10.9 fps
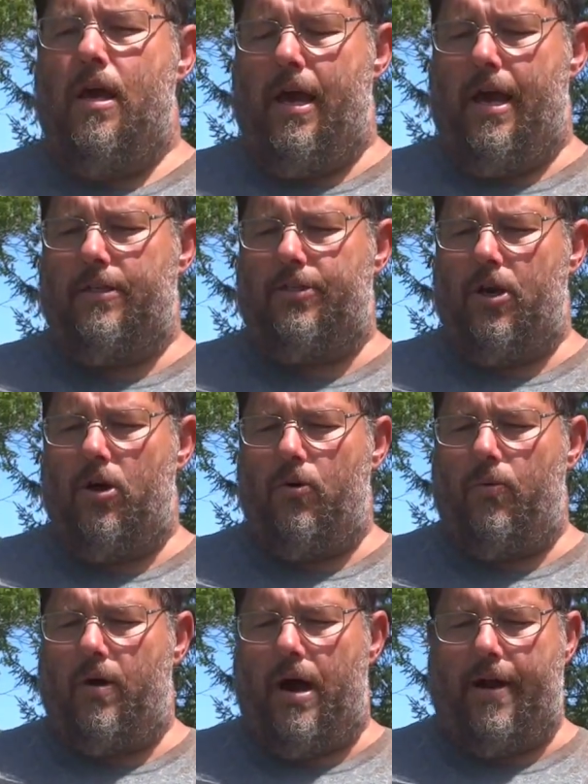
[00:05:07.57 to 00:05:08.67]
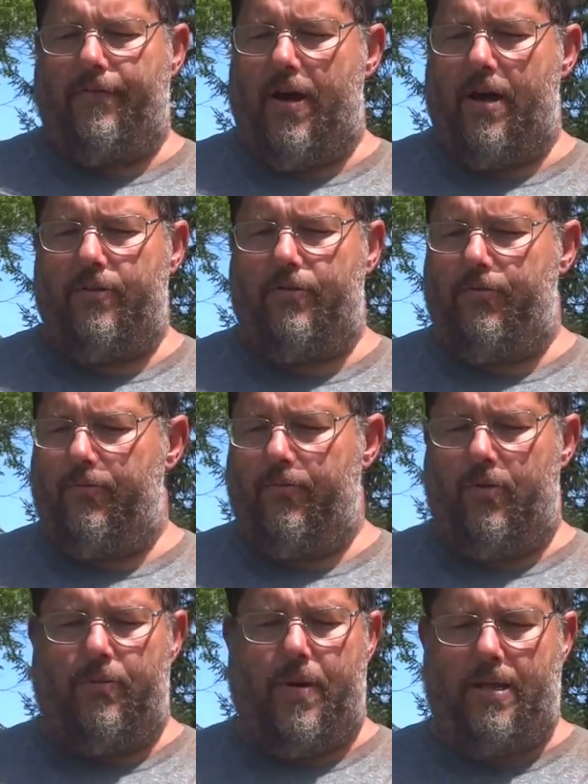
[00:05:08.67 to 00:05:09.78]
And so I found
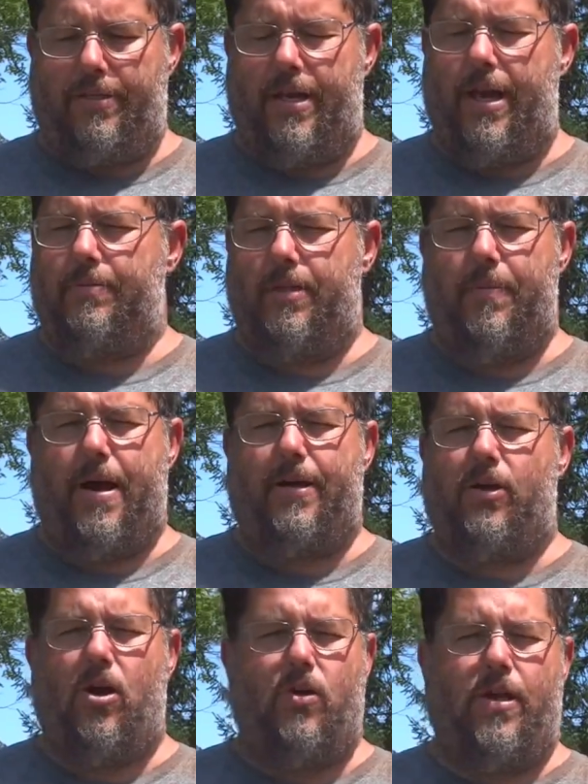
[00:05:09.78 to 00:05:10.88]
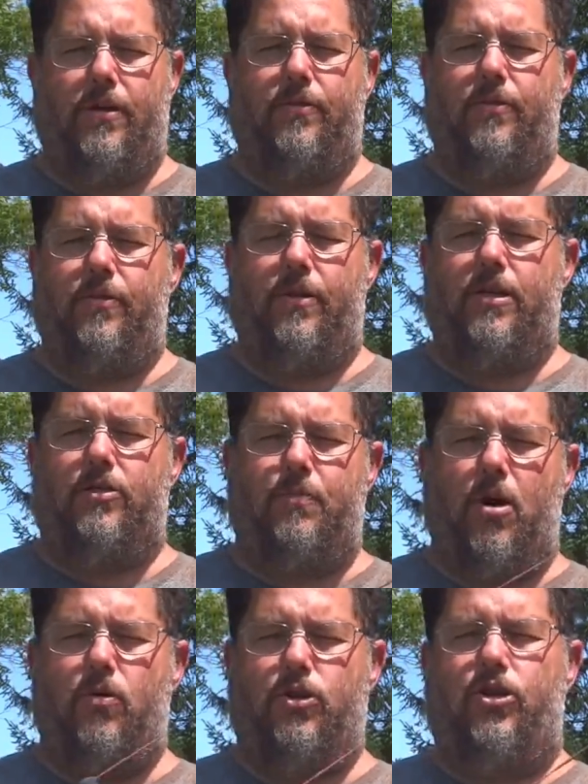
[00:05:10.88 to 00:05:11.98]
with my setups in the backyard that this
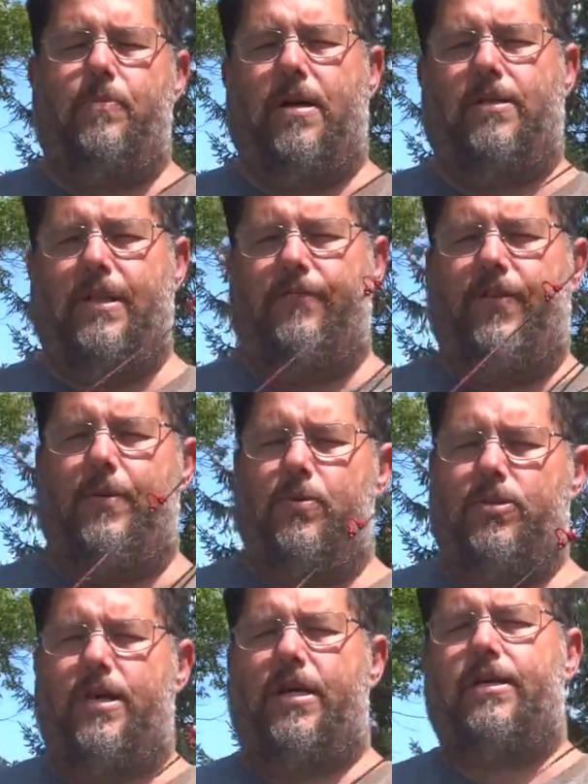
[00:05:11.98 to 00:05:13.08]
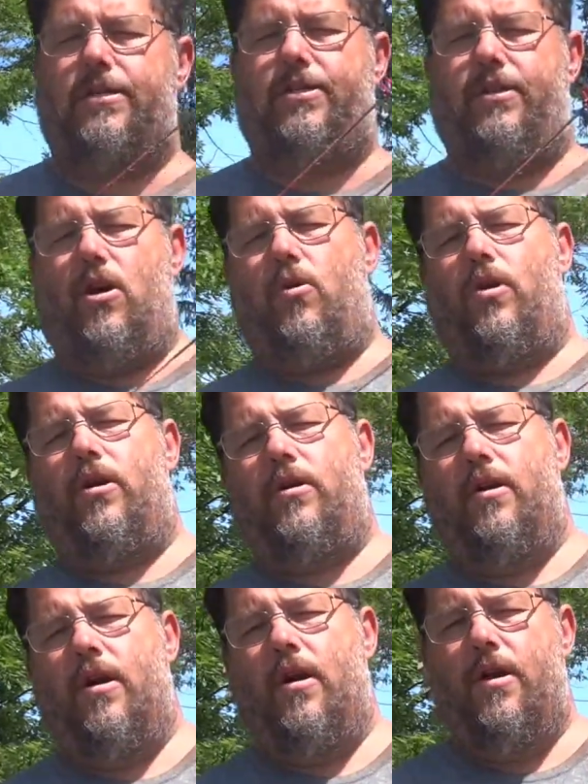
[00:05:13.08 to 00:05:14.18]
bow was shooting about 10 feet per second slower
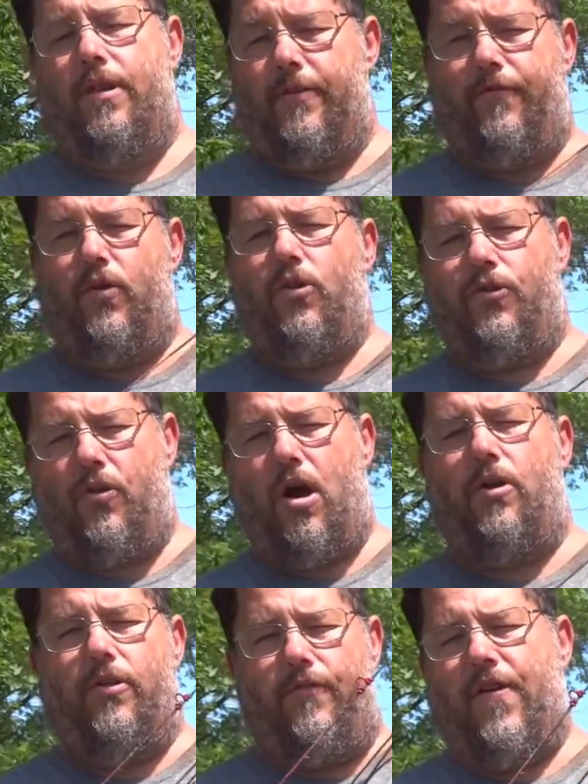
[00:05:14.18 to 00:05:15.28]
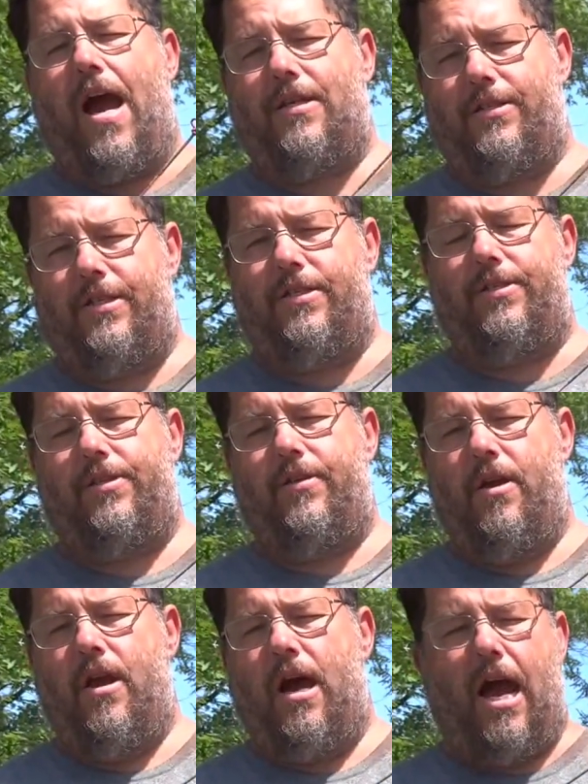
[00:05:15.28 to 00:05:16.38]
than the full throttle, the fastest
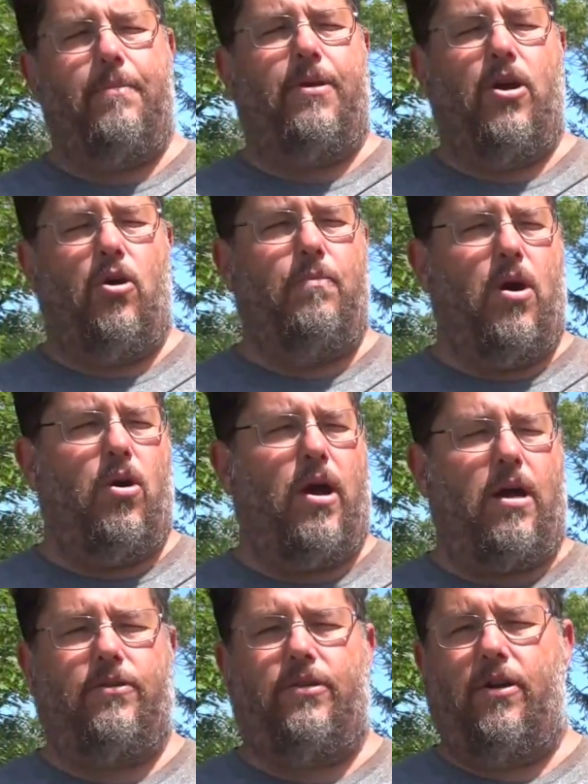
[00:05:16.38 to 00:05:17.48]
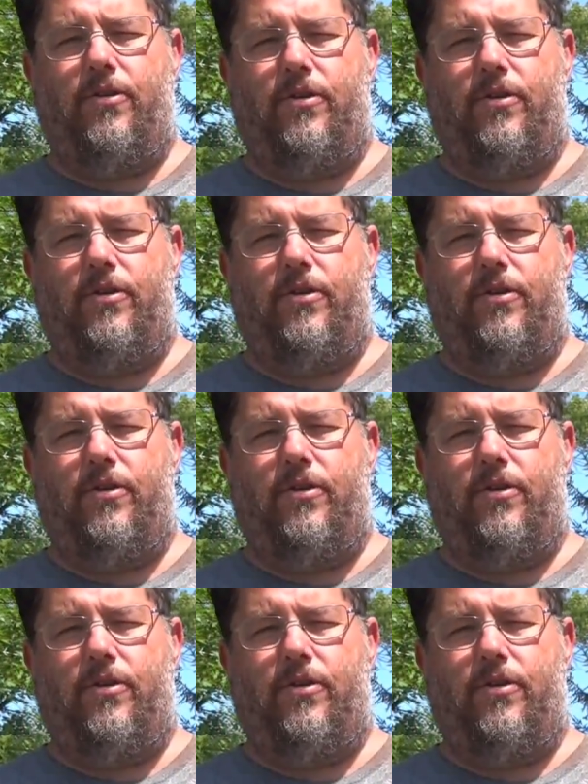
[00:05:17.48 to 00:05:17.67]
IBO bow out there.